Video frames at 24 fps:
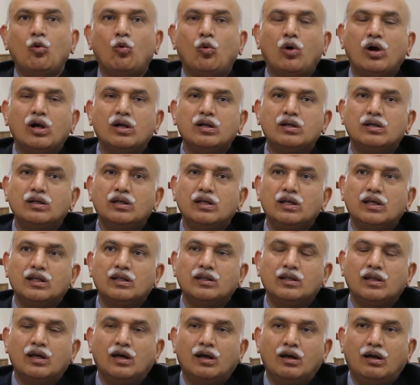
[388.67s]
What
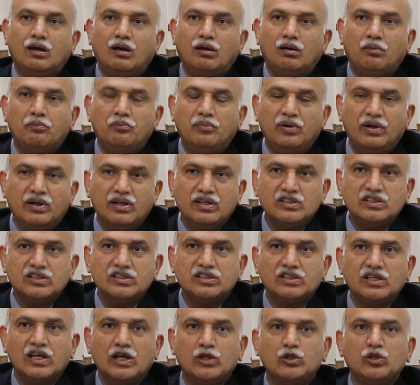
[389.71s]
the
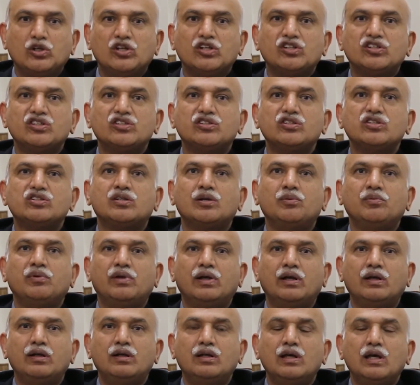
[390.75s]
British education
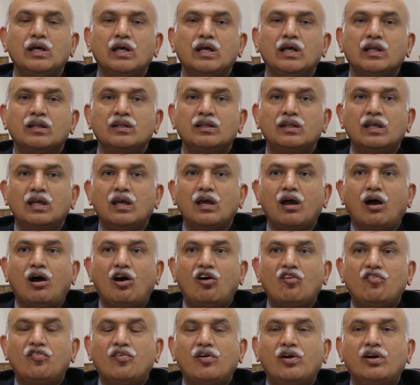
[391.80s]
system did, they
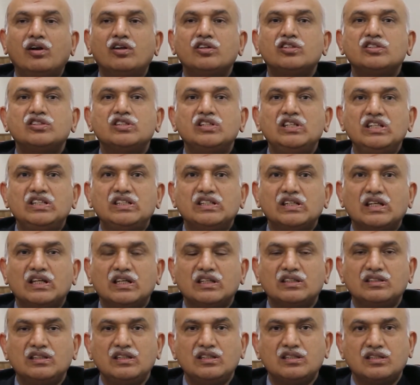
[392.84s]
offered teacher
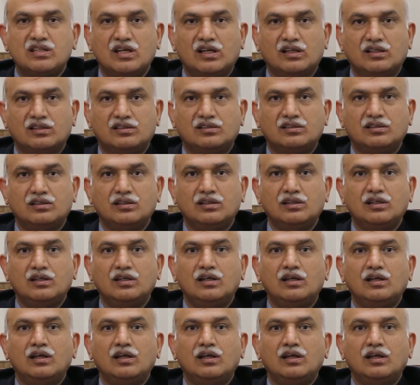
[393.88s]
assistants